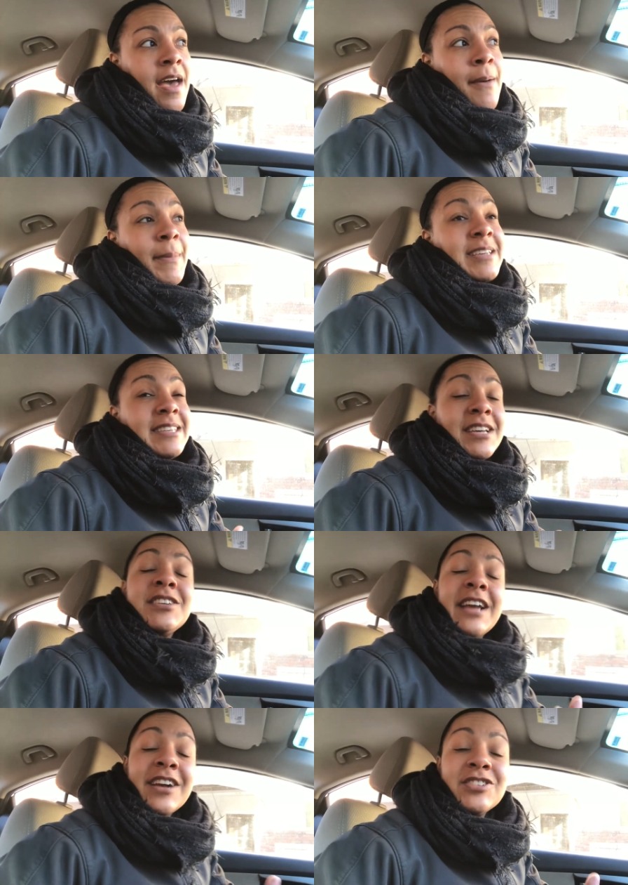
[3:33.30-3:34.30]
My
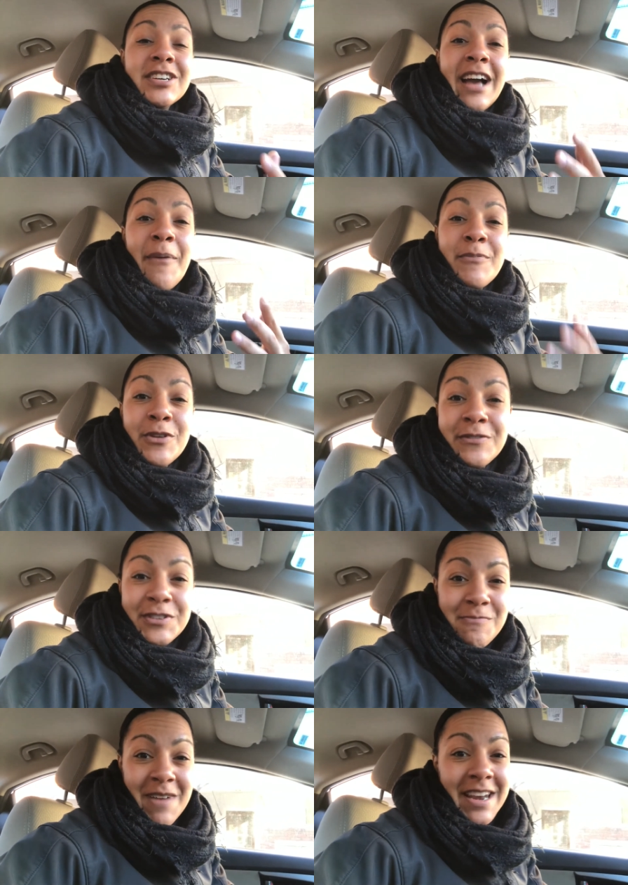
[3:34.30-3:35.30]
session actually got moved
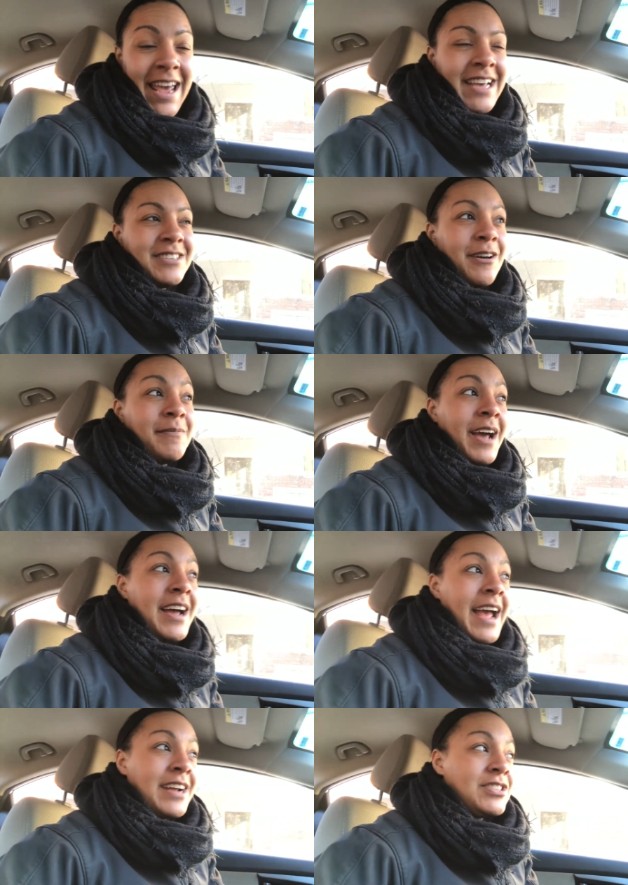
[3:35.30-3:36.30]
to Monday, so I'm
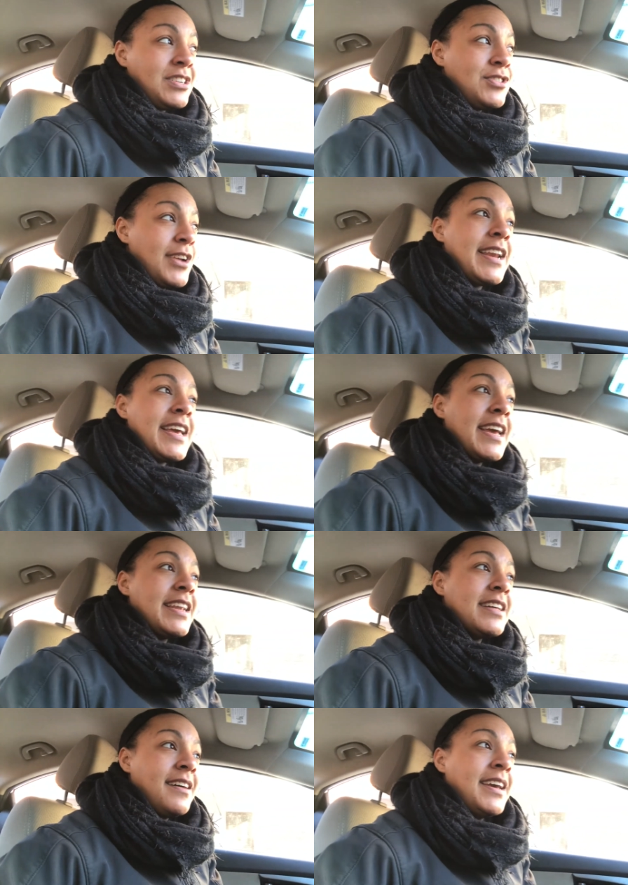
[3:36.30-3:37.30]
not actually training
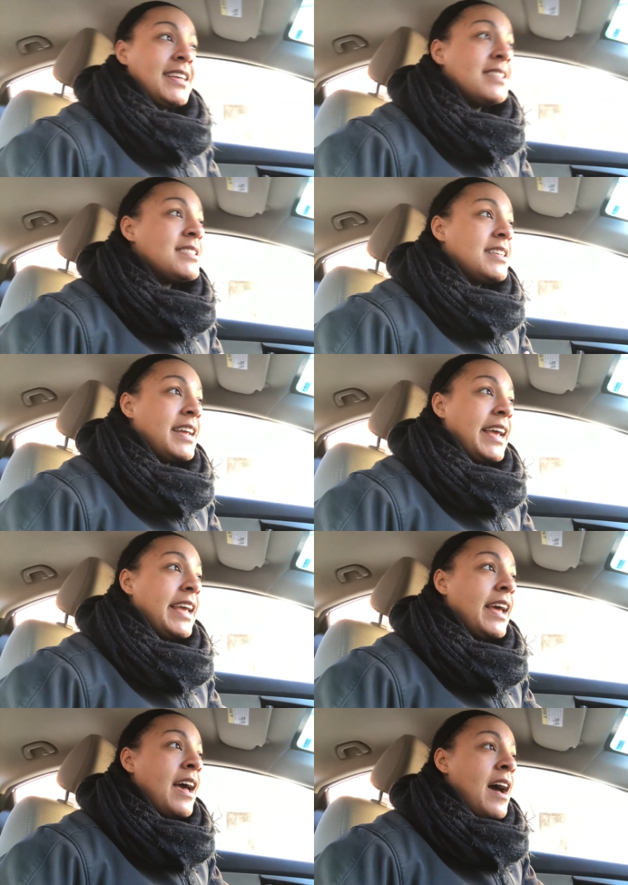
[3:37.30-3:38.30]
any clients
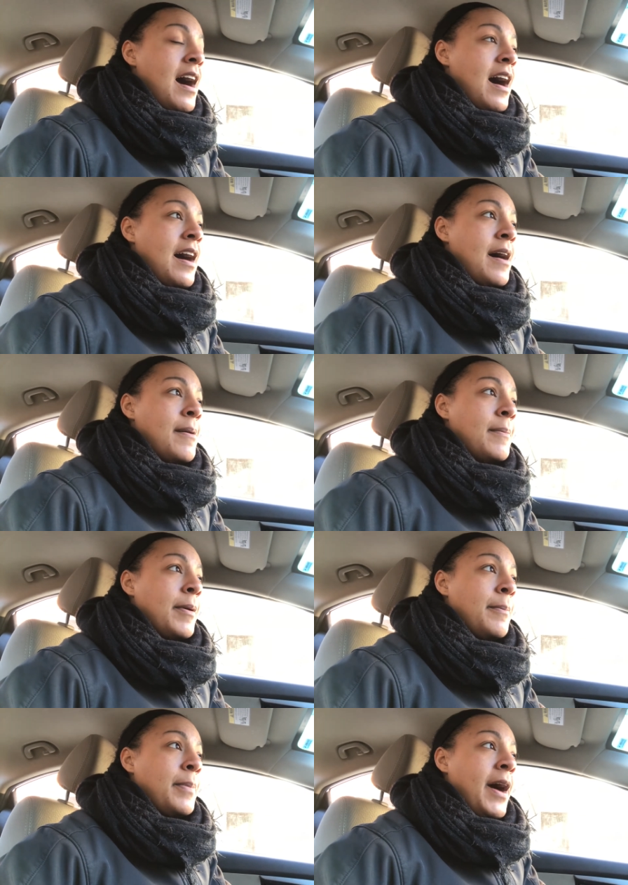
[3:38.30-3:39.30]
tonight.
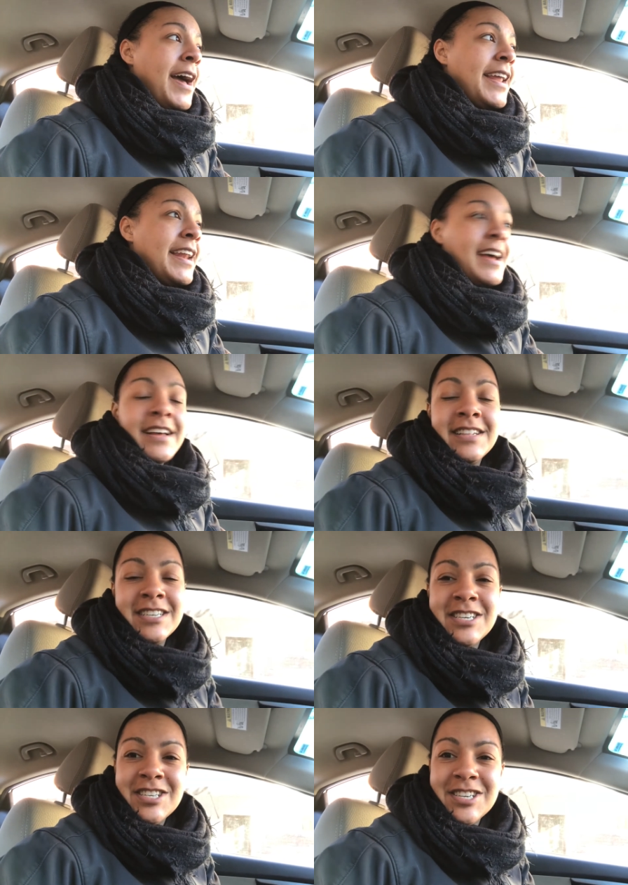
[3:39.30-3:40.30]
But
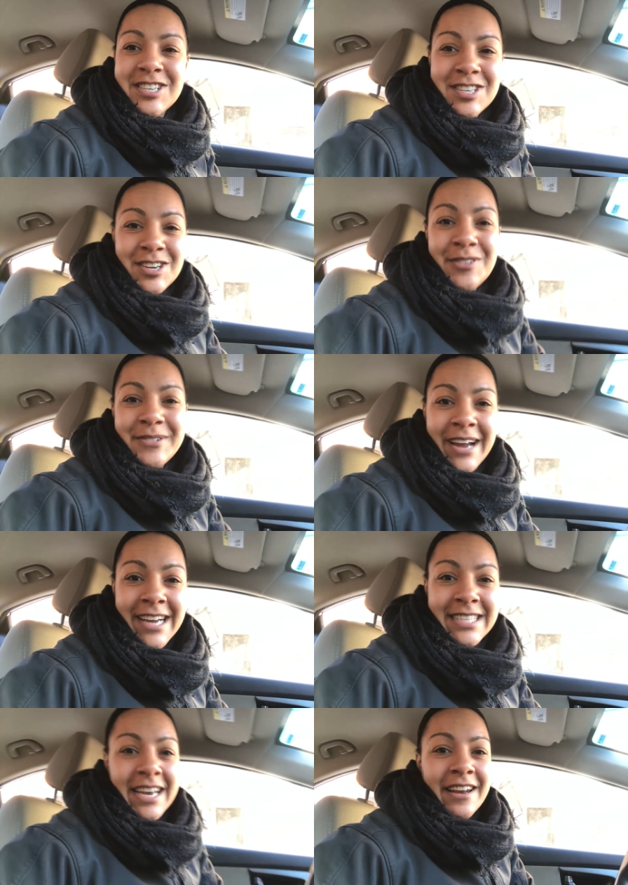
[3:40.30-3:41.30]
this is just to show you
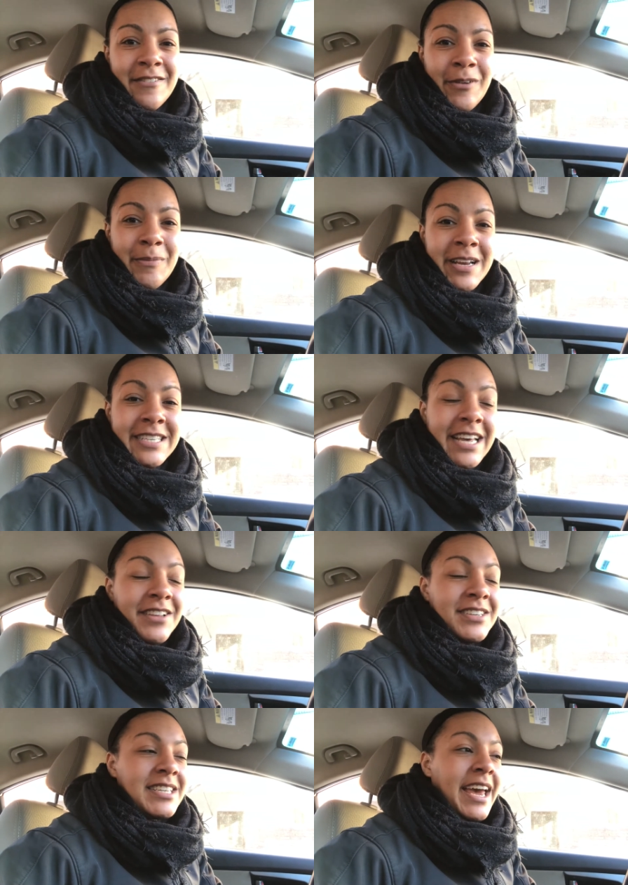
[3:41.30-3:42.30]
guys kind of what my day
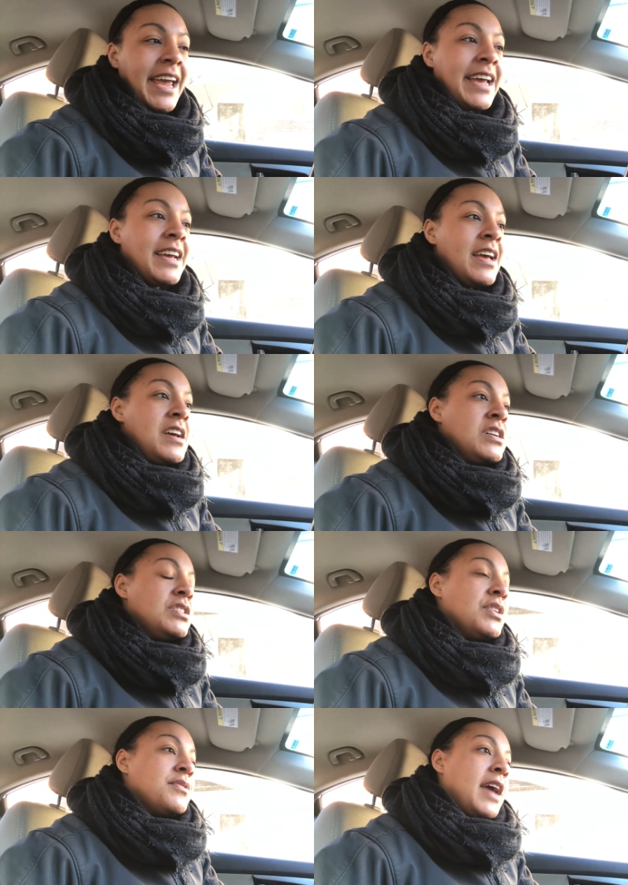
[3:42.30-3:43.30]
looks like.
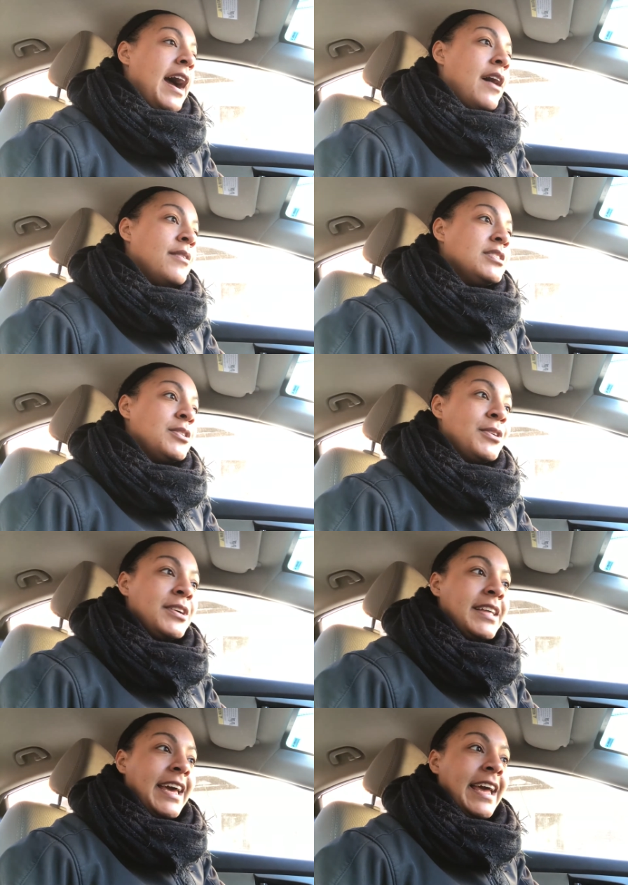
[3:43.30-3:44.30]
So now it's
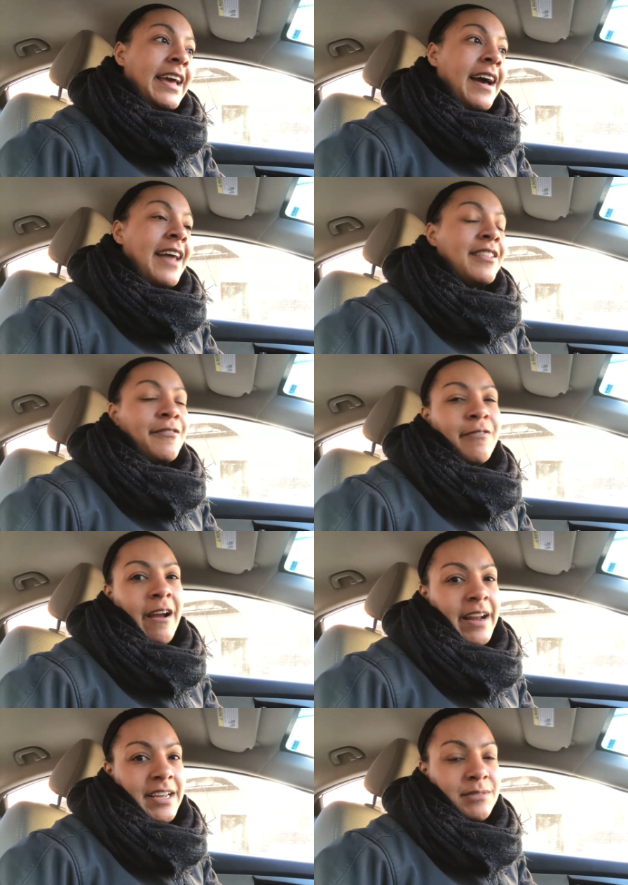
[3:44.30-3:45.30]
early. I love
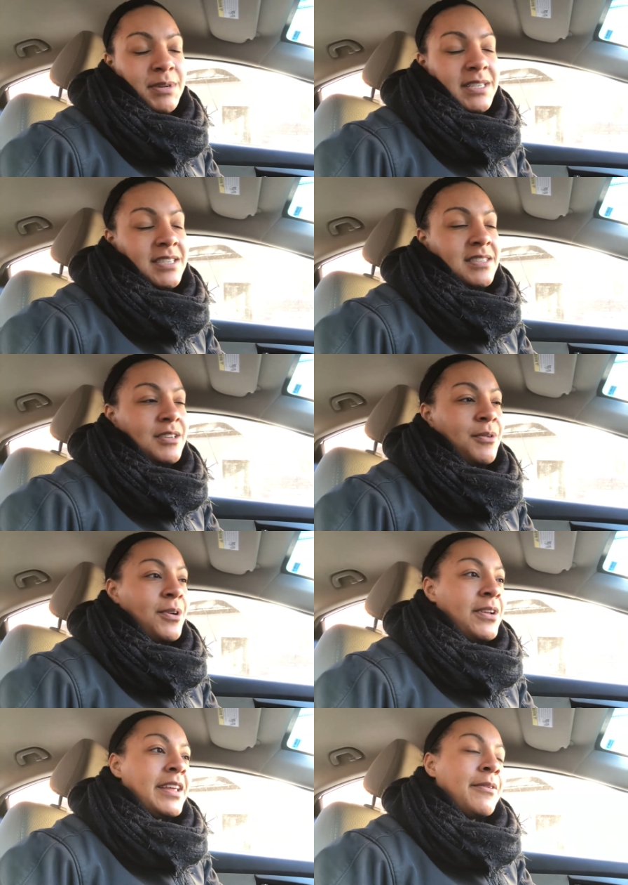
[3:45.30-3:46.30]
Fridays because it's so
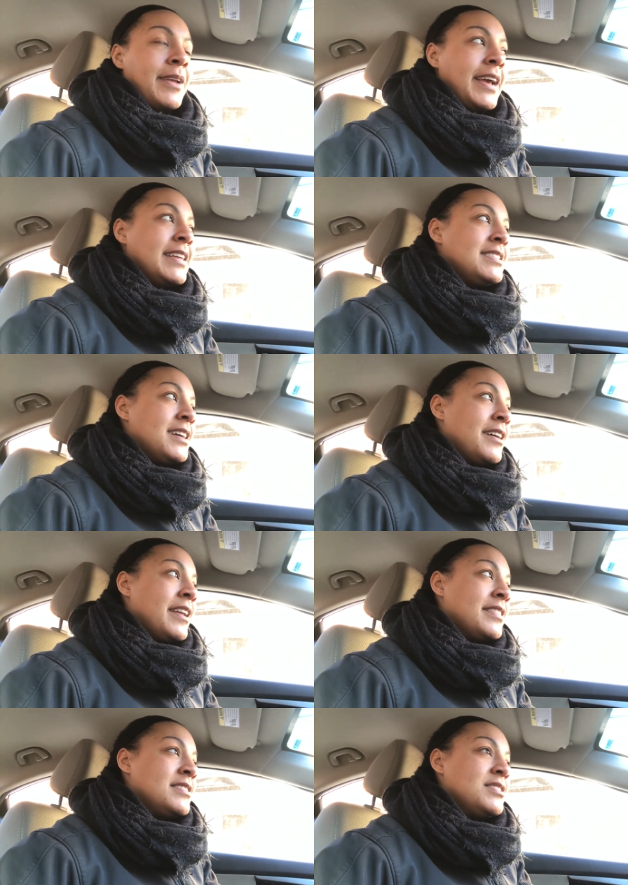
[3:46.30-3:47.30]
early when I get
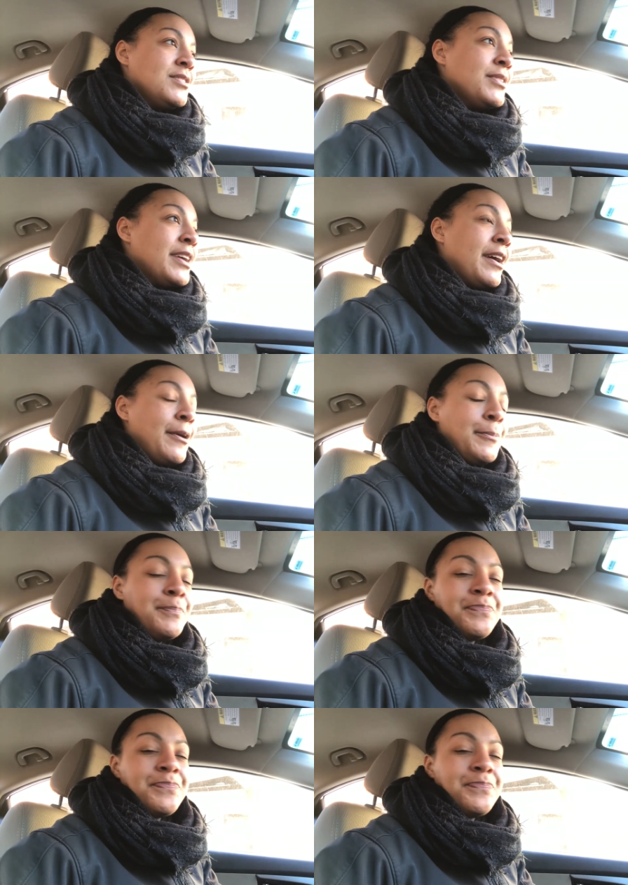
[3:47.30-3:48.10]
done at the studio.